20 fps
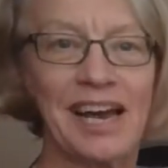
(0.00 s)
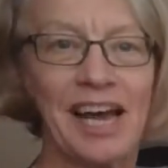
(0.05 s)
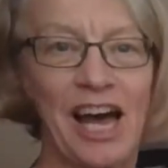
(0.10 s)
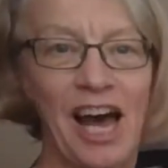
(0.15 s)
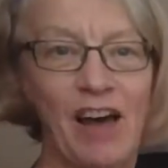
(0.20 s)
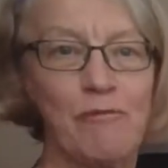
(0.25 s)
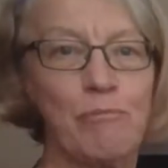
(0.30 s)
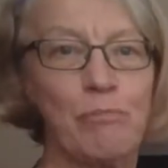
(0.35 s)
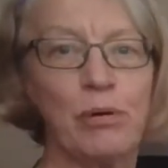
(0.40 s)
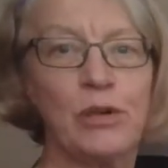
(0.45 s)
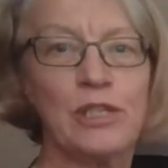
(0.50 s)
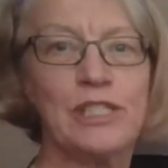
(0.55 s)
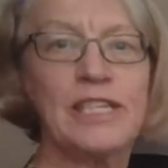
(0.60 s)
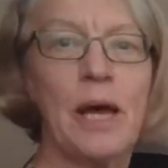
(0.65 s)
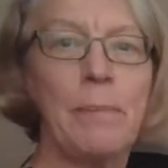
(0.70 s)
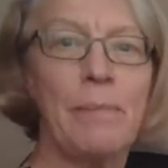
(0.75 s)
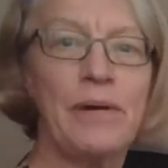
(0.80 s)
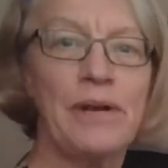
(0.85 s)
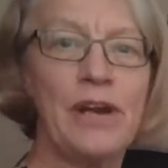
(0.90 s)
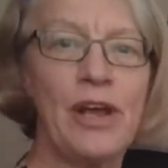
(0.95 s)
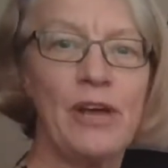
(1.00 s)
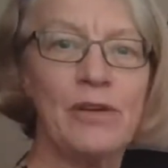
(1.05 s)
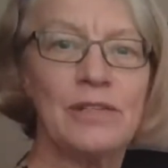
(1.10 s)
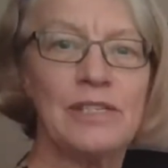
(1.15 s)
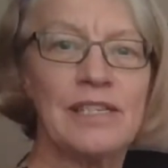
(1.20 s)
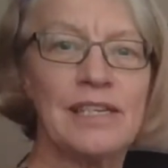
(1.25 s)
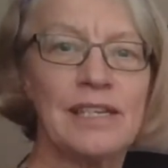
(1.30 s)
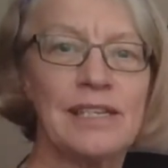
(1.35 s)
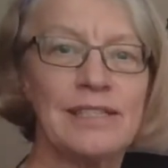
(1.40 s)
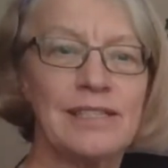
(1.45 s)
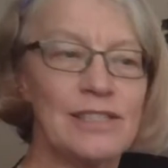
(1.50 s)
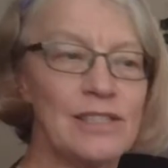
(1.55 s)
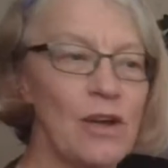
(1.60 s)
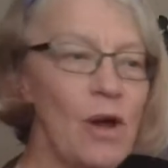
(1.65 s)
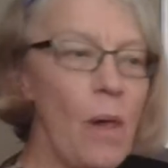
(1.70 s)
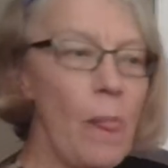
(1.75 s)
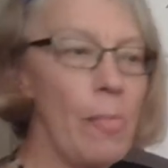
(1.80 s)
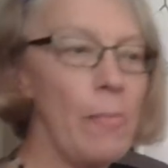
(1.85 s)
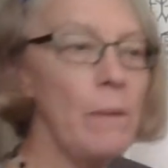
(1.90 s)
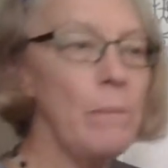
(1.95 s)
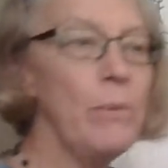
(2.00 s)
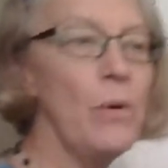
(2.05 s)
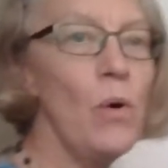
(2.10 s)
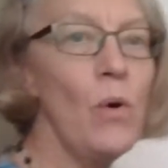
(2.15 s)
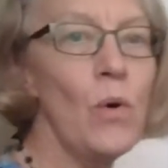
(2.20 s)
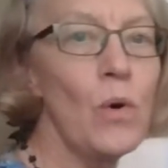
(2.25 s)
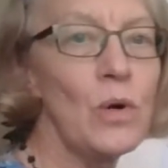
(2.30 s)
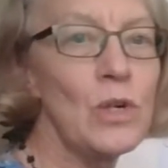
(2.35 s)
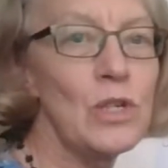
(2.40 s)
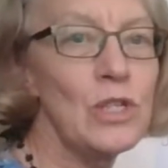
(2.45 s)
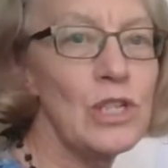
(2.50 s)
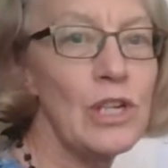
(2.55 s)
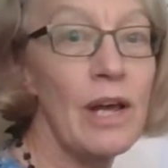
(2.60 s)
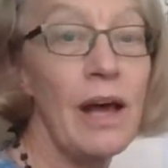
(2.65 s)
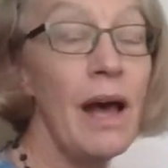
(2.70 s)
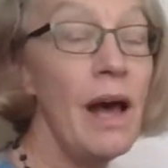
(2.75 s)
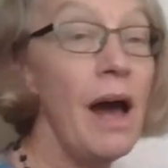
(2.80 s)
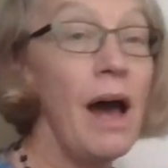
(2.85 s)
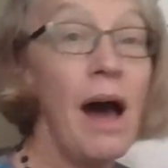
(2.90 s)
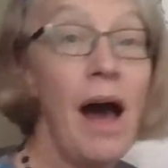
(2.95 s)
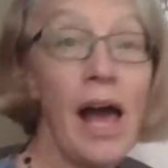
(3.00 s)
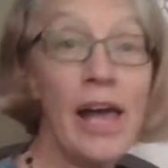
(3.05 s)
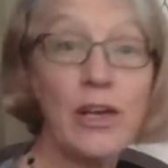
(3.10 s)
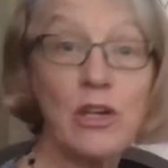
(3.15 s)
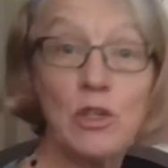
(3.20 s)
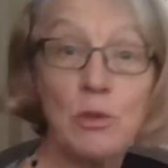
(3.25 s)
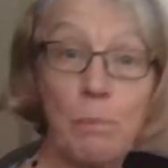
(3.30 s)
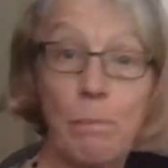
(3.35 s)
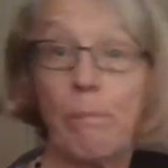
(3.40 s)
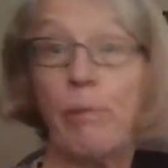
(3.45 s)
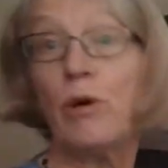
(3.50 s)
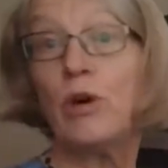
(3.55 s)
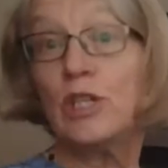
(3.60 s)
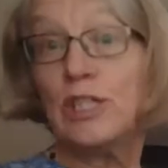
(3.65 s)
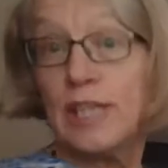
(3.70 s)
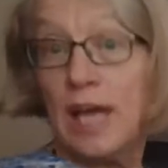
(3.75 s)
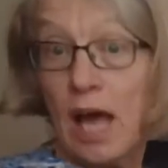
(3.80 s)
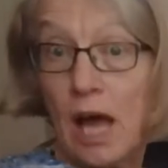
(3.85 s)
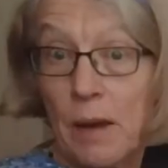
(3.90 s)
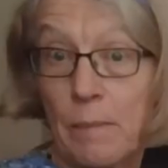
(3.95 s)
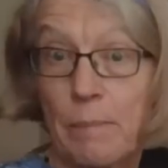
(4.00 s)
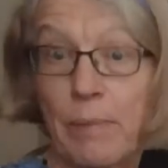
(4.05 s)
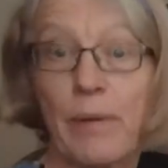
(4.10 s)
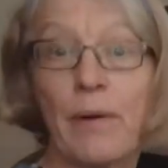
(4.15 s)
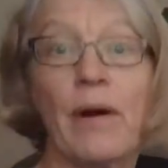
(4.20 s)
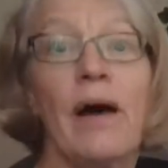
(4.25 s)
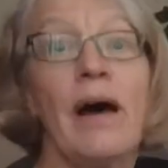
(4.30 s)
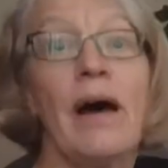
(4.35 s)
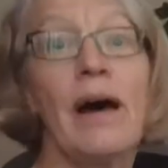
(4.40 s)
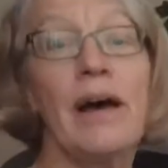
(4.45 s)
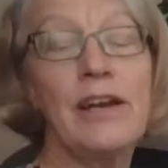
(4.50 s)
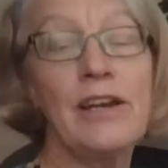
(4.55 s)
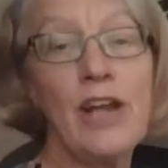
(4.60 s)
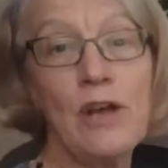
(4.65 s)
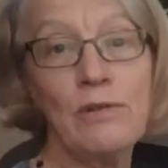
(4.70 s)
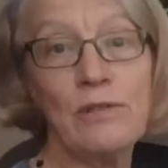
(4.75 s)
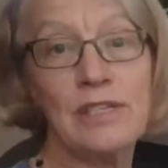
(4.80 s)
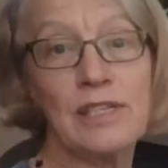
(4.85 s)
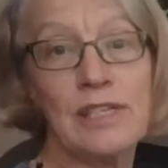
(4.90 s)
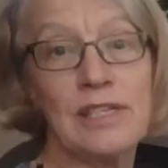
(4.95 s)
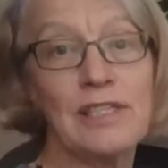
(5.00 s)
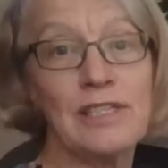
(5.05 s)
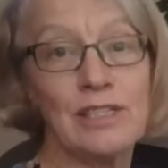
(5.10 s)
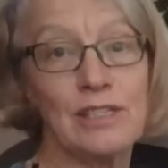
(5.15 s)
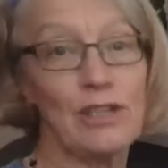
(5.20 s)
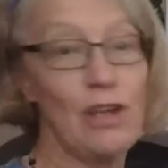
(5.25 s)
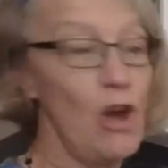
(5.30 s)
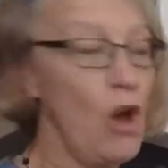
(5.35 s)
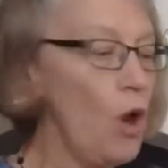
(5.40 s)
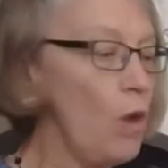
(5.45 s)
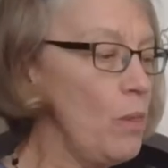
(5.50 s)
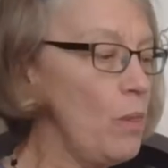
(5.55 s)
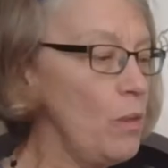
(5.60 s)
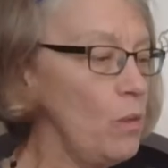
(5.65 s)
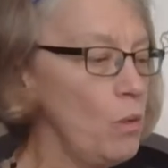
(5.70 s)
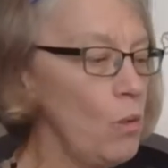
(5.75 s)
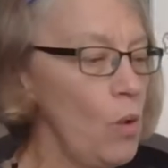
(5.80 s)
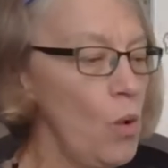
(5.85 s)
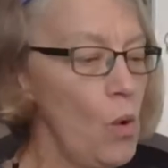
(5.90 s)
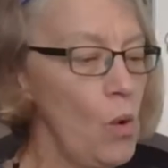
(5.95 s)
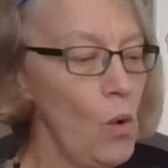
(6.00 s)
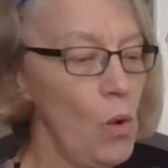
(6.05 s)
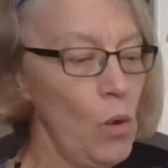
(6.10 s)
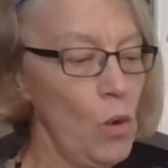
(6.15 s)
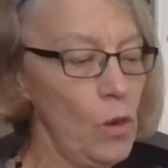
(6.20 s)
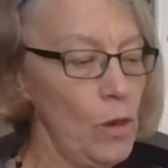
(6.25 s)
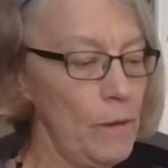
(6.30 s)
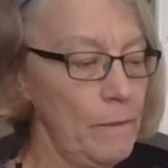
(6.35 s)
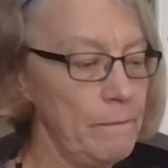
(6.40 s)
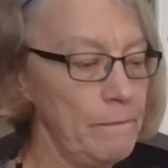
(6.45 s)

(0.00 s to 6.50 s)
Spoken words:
I've put up a notice on the board. I could put up a notice on the wall.